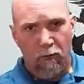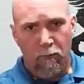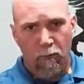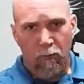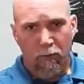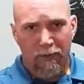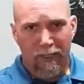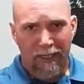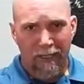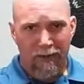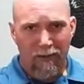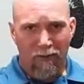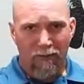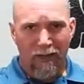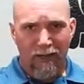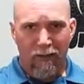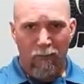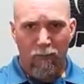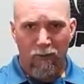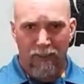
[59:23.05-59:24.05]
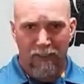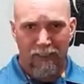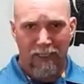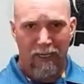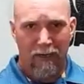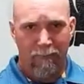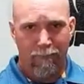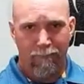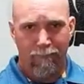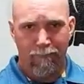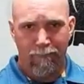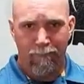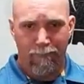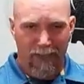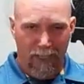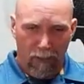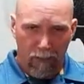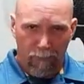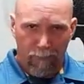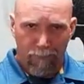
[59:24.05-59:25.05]
would they know that was that a
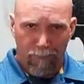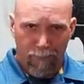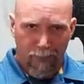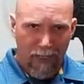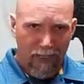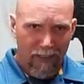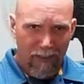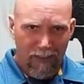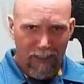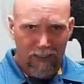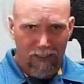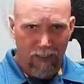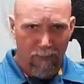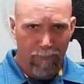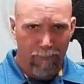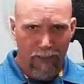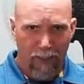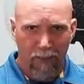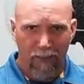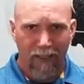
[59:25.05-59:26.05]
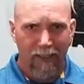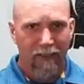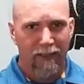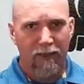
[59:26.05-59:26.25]
belt button? Is it a belt?